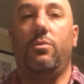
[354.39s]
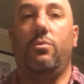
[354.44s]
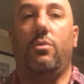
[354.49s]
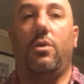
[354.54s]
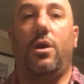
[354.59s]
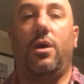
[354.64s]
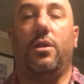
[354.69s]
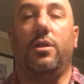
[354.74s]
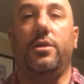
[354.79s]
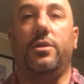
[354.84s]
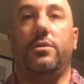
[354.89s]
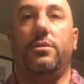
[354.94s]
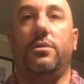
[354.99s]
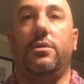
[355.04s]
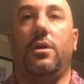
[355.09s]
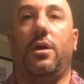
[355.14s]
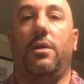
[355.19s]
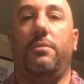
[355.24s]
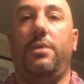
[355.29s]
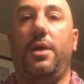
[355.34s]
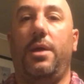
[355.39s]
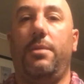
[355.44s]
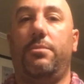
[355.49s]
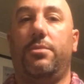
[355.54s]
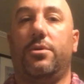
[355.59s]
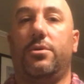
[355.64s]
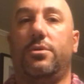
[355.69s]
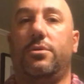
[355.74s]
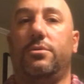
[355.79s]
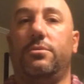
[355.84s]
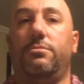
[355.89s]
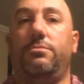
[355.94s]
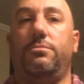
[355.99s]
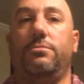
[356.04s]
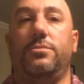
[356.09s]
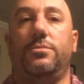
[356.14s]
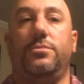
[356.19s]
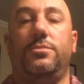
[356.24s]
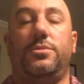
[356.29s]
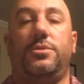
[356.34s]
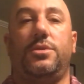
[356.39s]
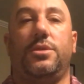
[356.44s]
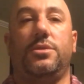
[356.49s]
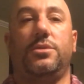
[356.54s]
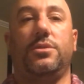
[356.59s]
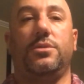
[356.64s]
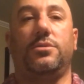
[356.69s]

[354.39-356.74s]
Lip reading: While it on paper says